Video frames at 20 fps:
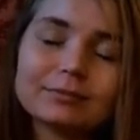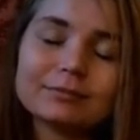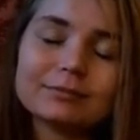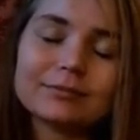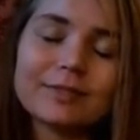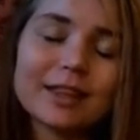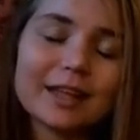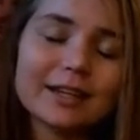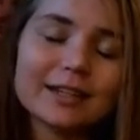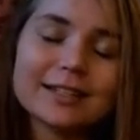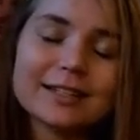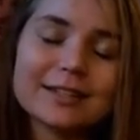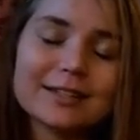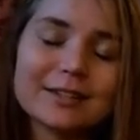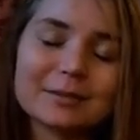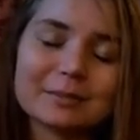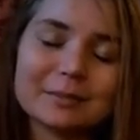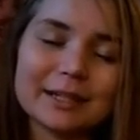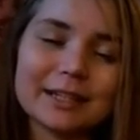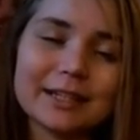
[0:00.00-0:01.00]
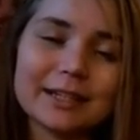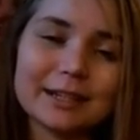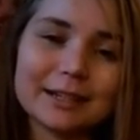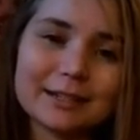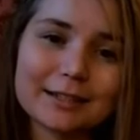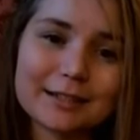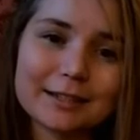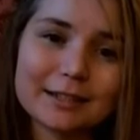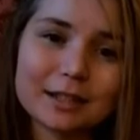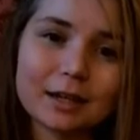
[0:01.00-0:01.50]
that is the meaning
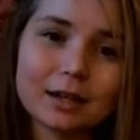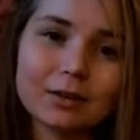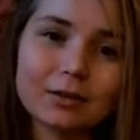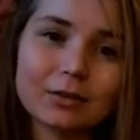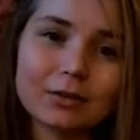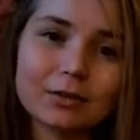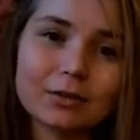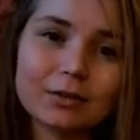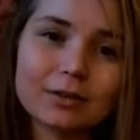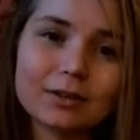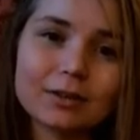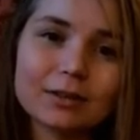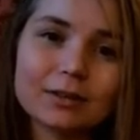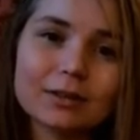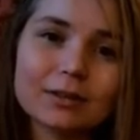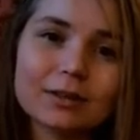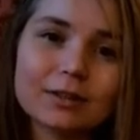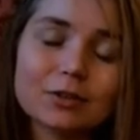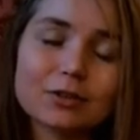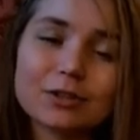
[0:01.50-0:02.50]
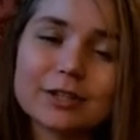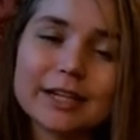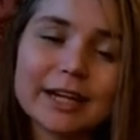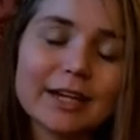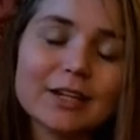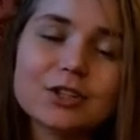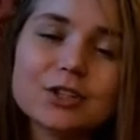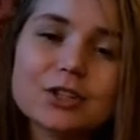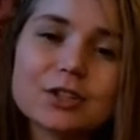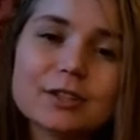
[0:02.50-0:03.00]
itself.
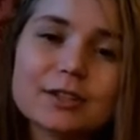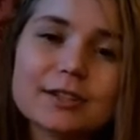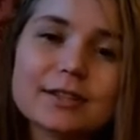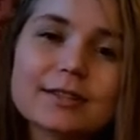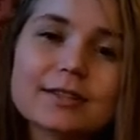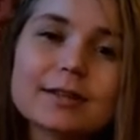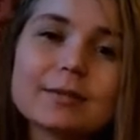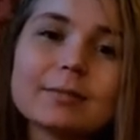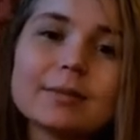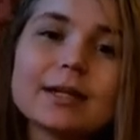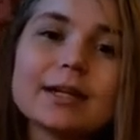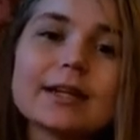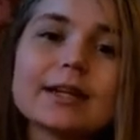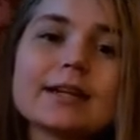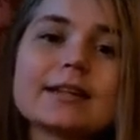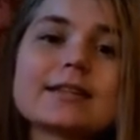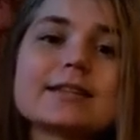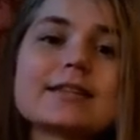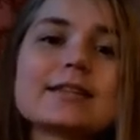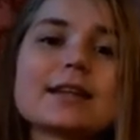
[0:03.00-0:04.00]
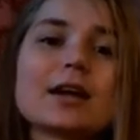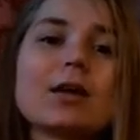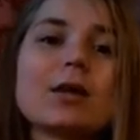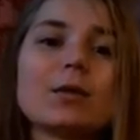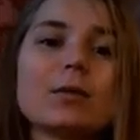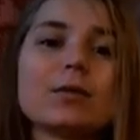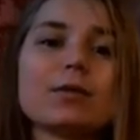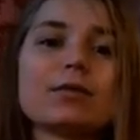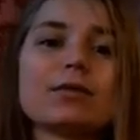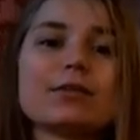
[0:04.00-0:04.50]
Creation is the meaning
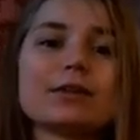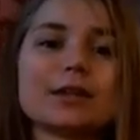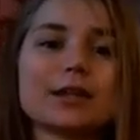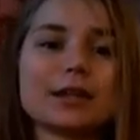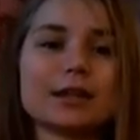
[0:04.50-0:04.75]
itself.